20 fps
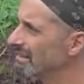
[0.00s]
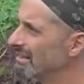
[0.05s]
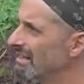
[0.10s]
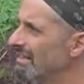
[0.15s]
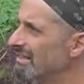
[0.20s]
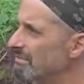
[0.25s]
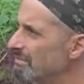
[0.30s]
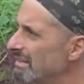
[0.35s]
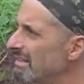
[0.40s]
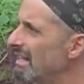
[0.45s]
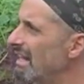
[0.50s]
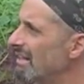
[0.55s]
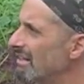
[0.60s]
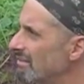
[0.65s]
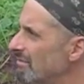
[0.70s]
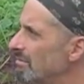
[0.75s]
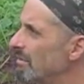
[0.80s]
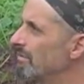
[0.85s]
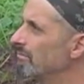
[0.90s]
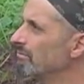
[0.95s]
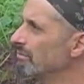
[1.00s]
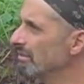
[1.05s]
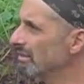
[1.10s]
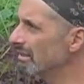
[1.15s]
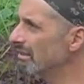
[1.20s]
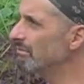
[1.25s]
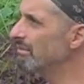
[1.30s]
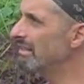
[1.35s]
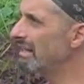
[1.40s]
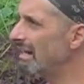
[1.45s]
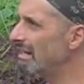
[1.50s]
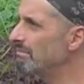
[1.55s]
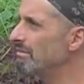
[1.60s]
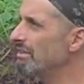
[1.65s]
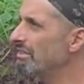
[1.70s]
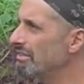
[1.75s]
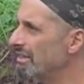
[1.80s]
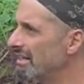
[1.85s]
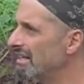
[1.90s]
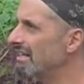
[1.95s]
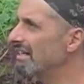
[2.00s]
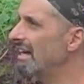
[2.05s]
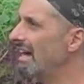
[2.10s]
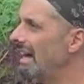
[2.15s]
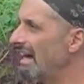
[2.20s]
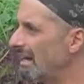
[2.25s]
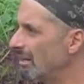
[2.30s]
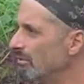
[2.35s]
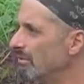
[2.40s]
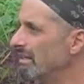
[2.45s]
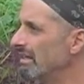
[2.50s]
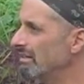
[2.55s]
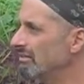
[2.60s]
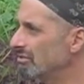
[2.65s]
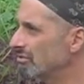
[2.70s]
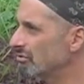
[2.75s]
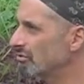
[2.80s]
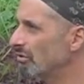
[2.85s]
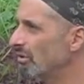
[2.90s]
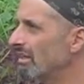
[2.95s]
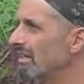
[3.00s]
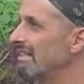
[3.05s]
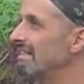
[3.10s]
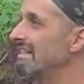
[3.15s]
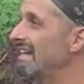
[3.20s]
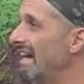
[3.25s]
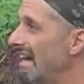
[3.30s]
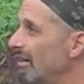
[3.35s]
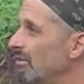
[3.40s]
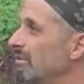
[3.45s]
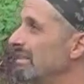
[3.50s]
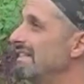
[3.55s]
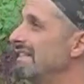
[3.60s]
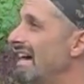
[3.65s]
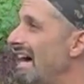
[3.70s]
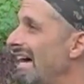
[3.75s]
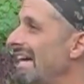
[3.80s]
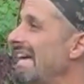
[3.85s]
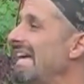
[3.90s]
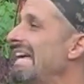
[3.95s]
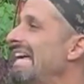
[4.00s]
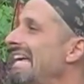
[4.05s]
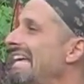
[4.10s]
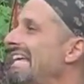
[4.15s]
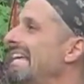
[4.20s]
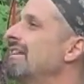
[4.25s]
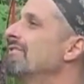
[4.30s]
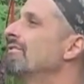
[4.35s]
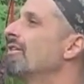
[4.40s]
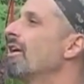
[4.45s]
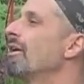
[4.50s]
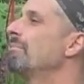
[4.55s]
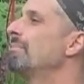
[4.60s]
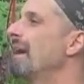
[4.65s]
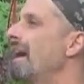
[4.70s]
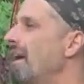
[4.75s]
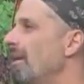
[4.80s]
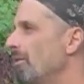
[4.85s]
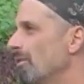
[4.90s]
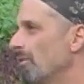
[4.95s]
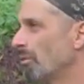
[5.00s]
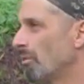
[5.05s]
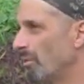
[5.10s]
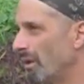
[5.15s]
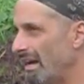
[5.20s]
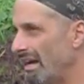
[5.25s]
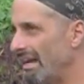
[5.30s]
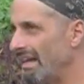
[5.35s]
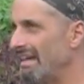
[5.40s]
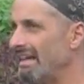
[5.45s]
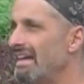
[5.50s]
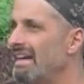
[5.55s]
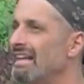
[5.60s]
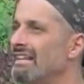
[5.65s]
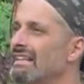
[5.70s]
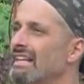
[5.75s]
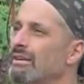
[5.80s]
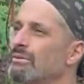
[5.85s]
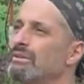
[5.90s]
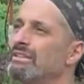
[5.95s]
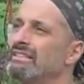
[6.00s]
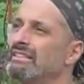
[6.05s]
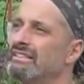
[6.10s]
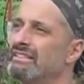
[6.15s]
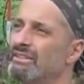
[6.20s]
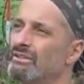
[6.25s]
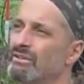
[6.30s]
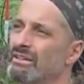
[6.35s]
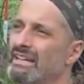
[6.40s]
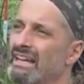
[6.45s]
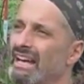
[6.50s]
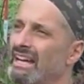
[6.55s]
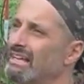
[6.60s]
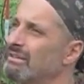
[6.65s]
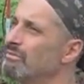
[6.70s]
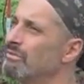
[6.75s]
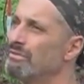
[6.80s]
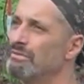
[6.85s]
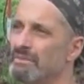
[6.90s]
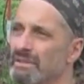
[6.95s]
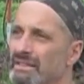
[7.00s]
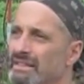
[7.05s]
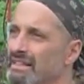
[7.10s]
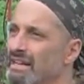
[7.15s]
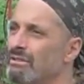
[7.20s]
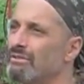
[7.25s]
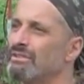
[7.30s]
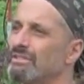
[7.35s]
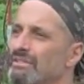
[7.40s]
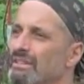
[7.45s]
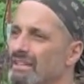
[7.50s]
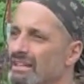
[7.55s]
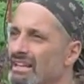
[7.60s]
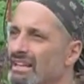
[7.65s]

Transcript: not to be negative, but really we've got to be thinking, how do we get strong and how do we not give our power away like we did to the organic movement? That was